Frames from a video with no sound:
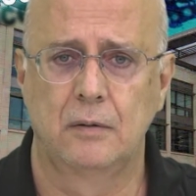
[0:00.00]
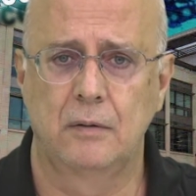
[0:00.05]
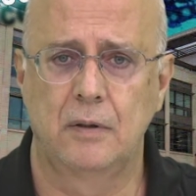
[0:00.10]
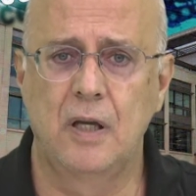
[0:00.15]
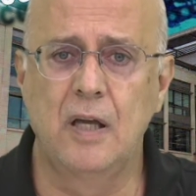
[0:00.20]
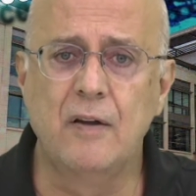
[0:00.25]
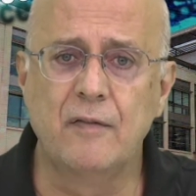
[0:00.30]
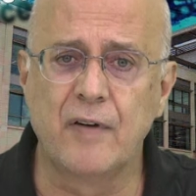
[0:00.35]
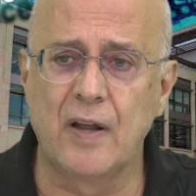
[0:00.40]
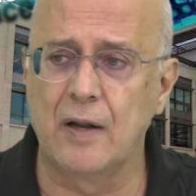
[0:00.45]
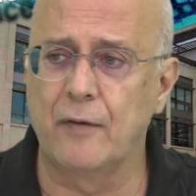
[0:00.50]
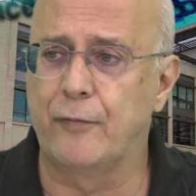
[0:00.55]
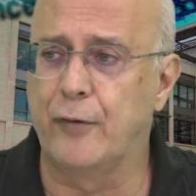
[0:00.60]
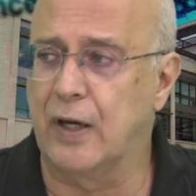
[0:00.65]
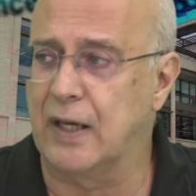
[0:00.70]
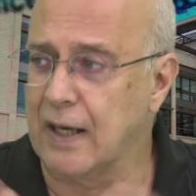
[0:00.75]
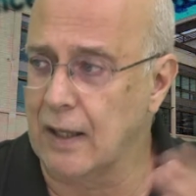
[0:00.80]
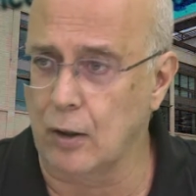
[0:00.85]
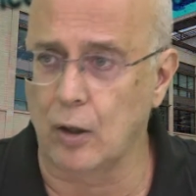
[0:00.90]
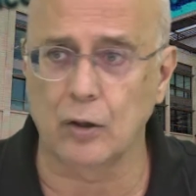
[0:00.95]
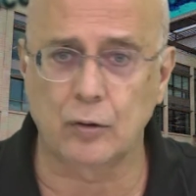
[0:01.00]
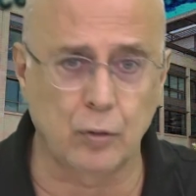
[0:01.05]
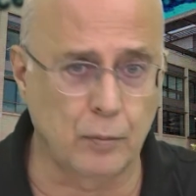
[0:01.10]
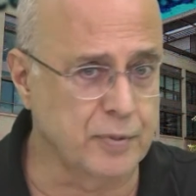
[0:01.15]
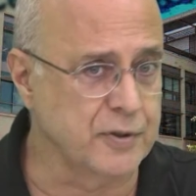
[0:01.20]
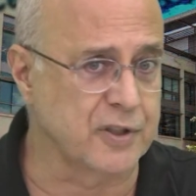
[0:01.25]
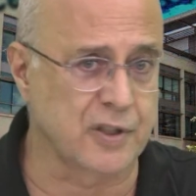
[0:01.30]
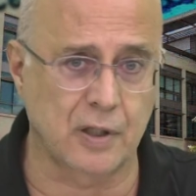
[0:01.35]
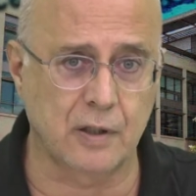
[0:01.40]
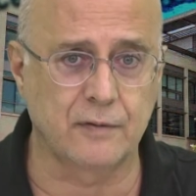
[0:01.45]
Even if we cannot
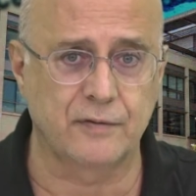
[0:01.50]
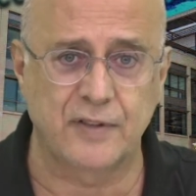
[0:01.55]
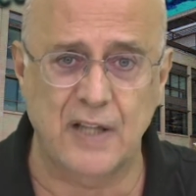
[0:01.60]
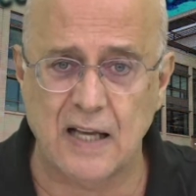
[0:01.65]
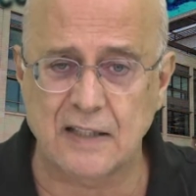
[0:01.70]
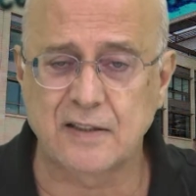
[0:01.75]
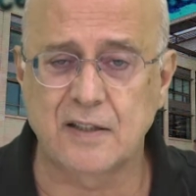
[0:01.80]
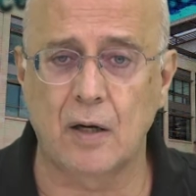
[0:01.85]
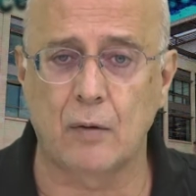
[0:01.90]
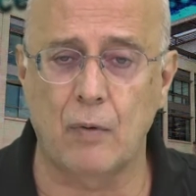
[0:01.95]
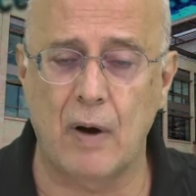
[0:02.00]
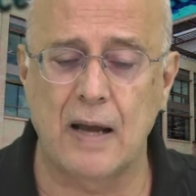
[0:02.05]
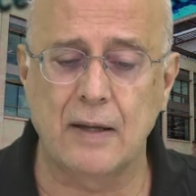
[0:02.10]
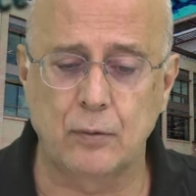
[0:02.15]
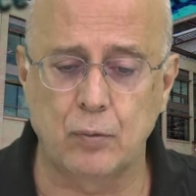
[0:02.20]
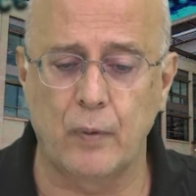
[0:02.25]
observe. That's the right